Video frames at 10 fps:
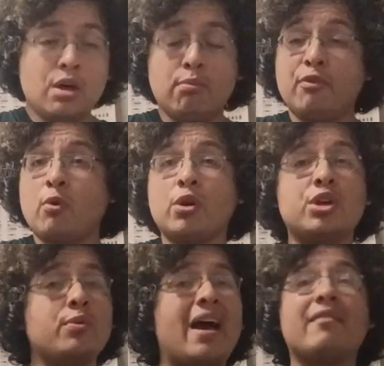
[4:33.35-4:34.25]
Before
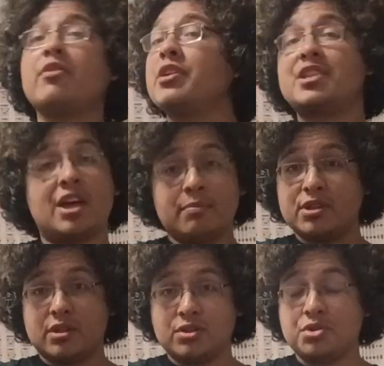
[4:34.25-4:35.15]
you ever
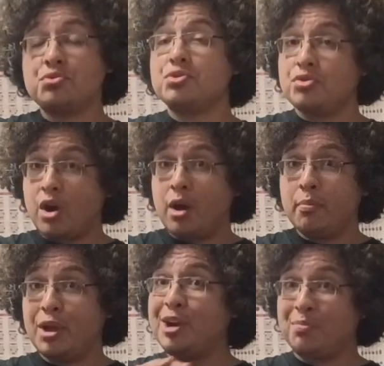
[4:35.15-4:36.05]
attempt to
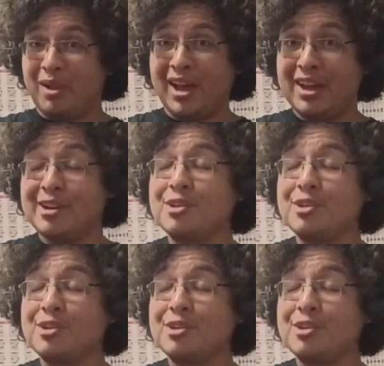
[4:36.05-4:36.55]
strum and play it,